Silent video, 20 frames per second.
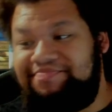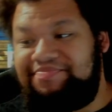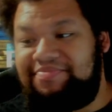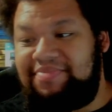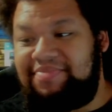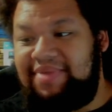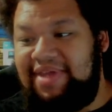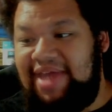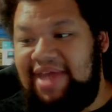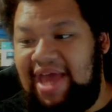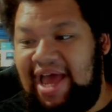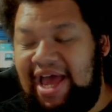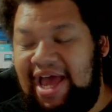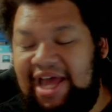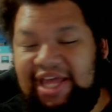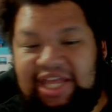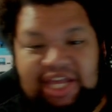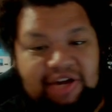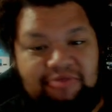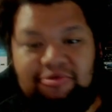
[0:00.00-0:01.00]
yeah,
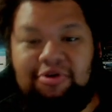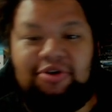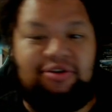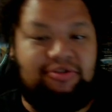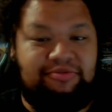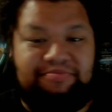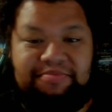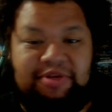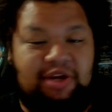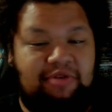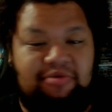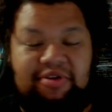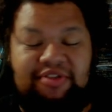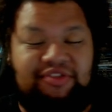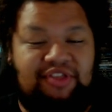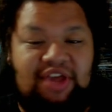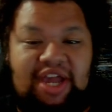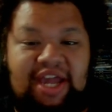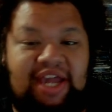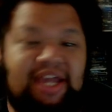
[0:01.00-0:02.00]
you would
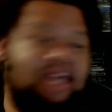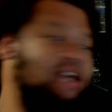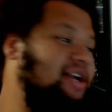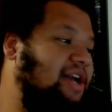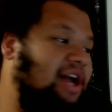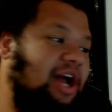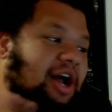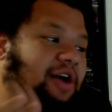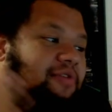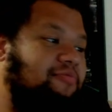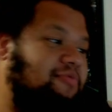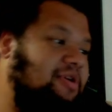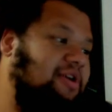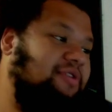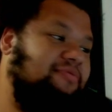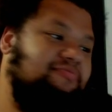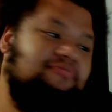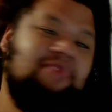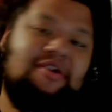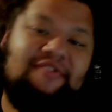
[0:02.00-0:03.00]
think, oh well,
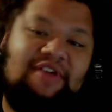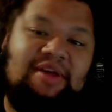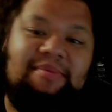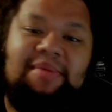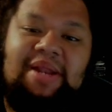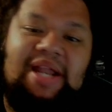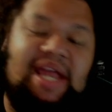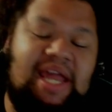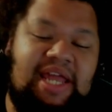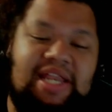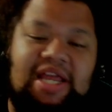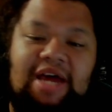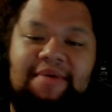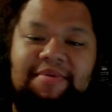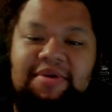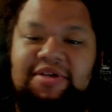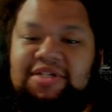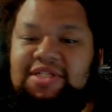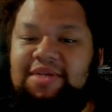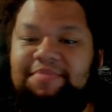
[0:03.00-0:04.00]
with him in AEW
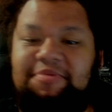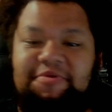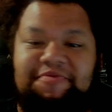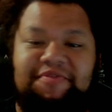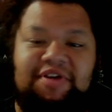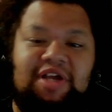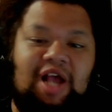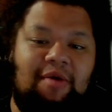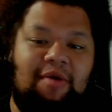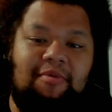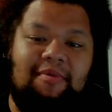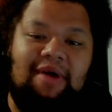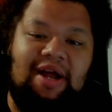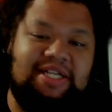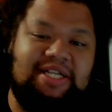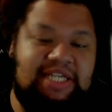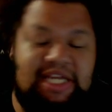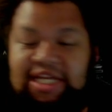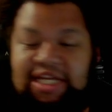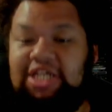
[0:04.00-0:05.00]
it's the perfect compromise.
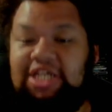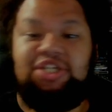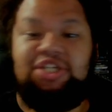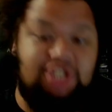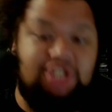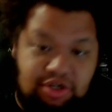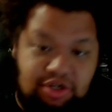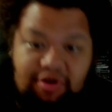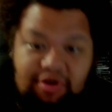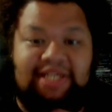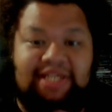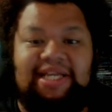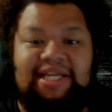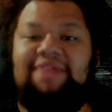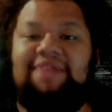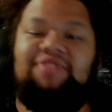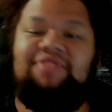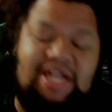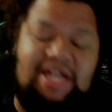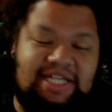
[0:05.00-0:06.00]
He can do his
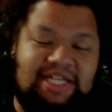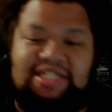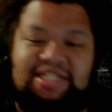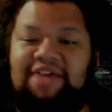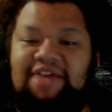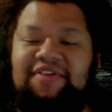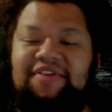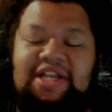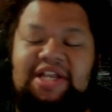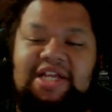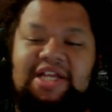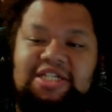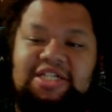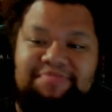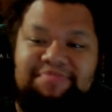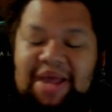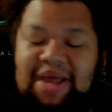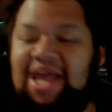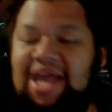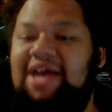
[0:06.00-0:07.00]
athletic stuff he did in
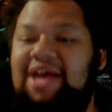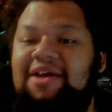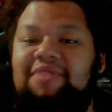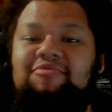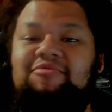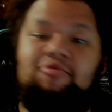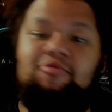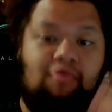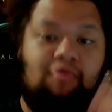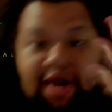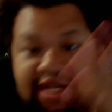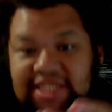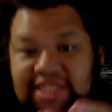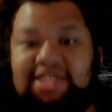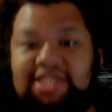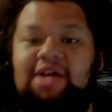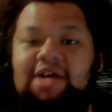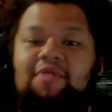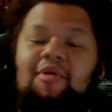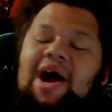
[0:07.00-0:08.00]
Japan once in
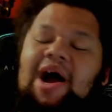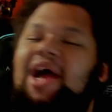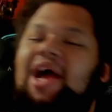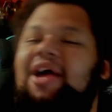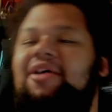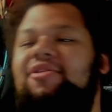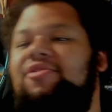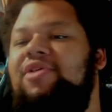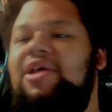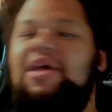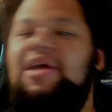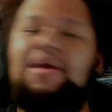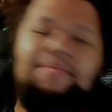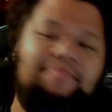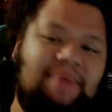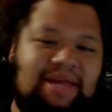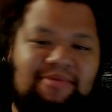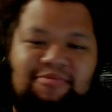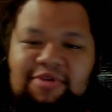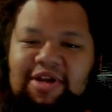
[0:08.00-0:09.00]
a while, but
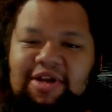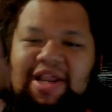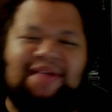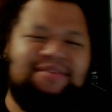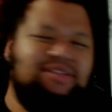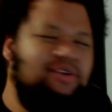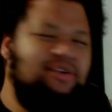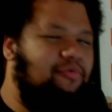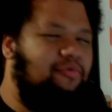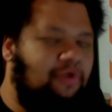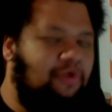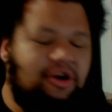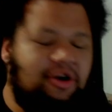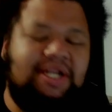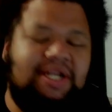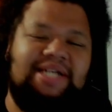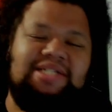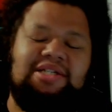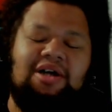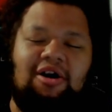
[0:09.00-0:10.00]
he wouldn't work
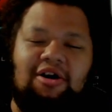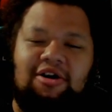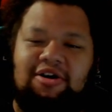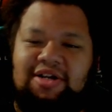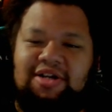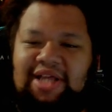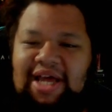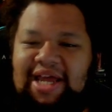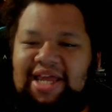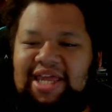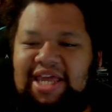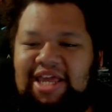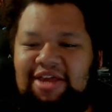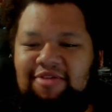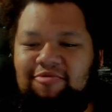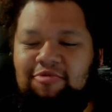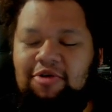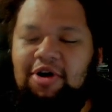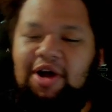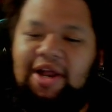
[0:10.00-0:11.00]
as hard like he
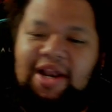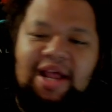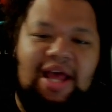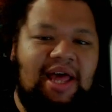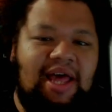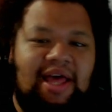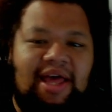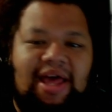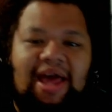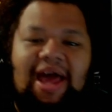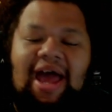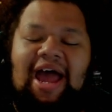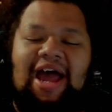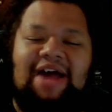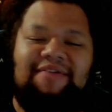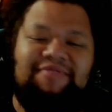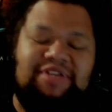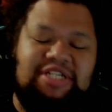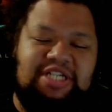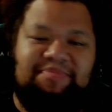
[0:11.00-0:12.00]
would
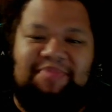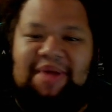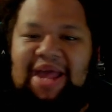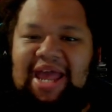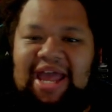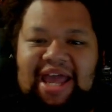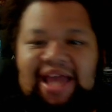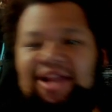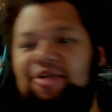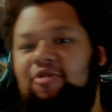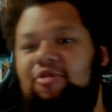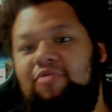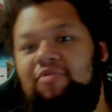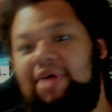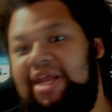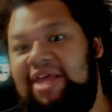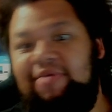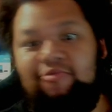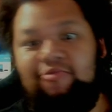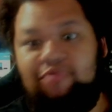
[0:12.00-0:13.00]
have in Japan, or what
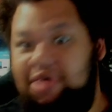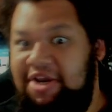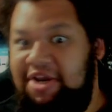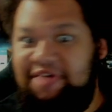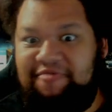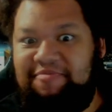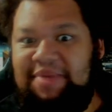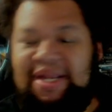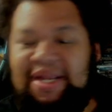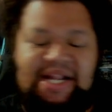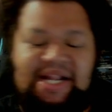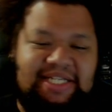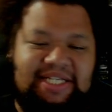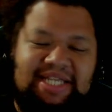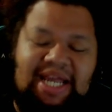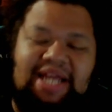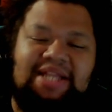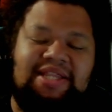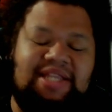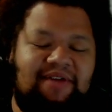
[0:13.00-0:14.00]
he would have been
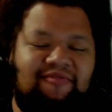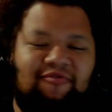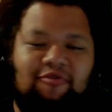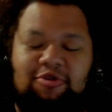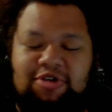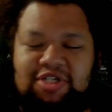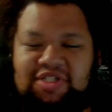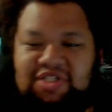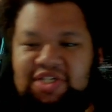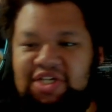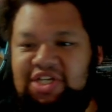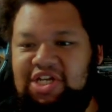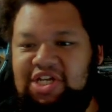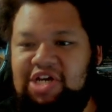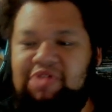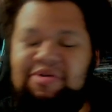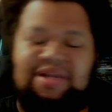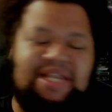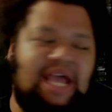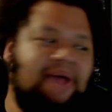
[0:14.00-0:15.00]
insanely forced to do
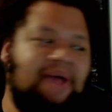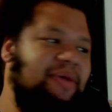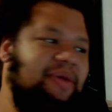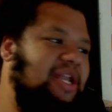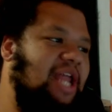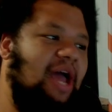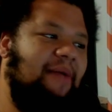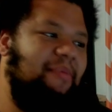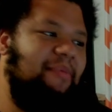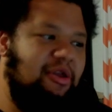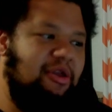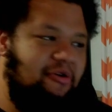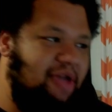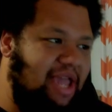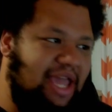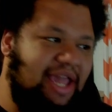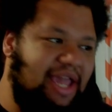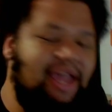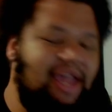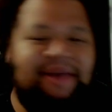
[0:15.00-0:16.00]
in
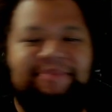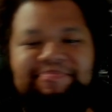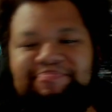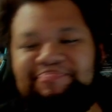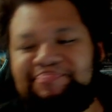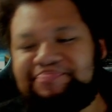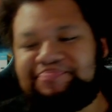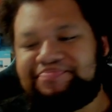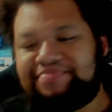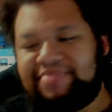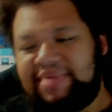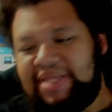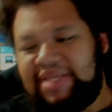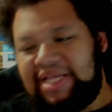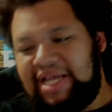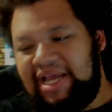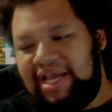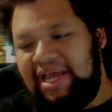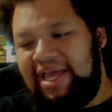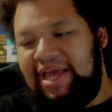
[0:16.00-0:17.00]
WWE.
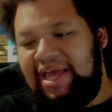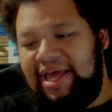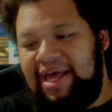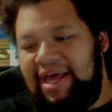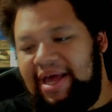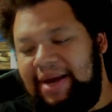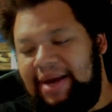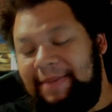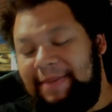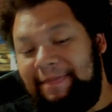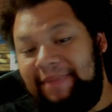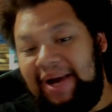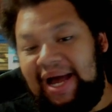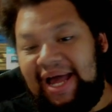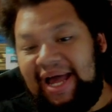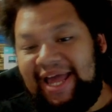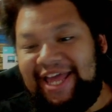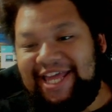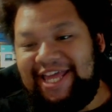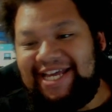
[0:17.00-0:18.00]

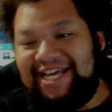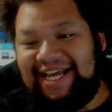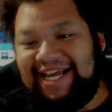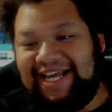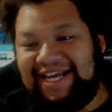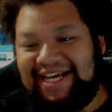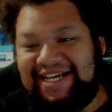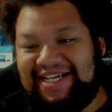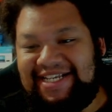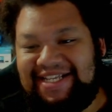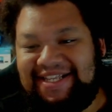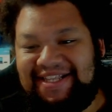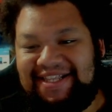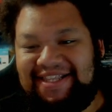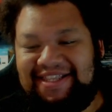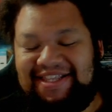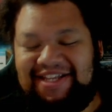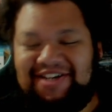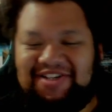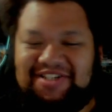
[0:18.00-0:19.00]
But
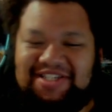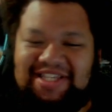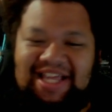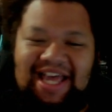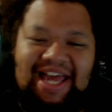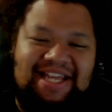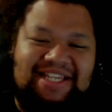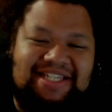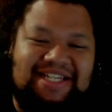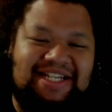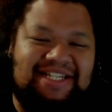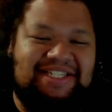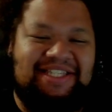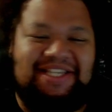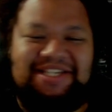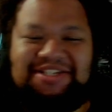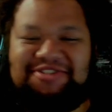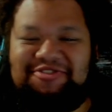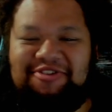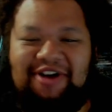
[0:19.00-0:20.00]
looks like since
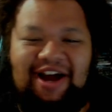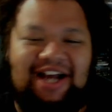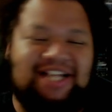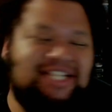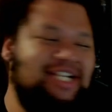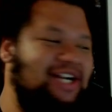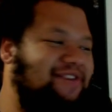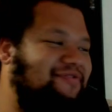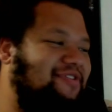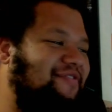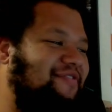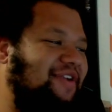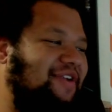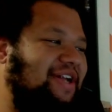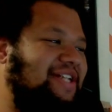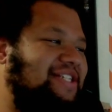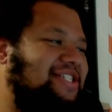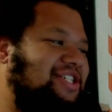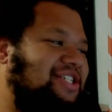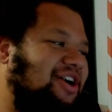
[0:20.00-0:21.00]
this crossover event
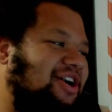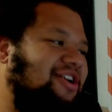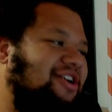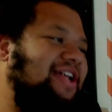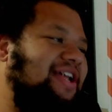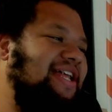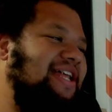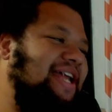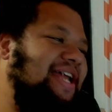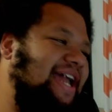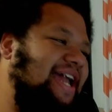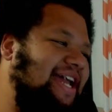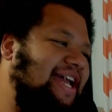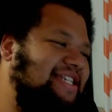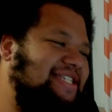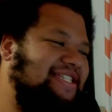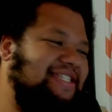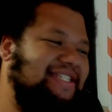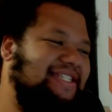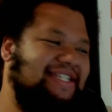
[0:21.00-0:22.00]
started,
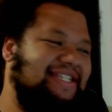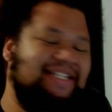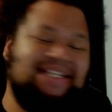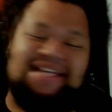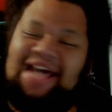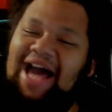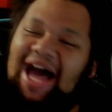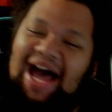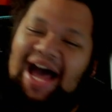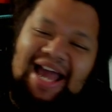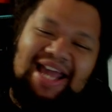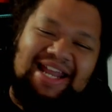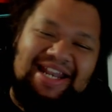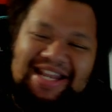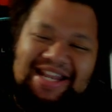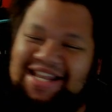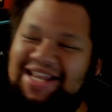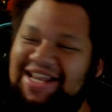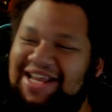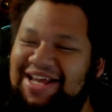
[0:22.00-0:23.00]
it's kind
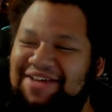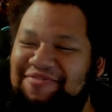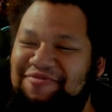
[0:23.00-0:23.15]
of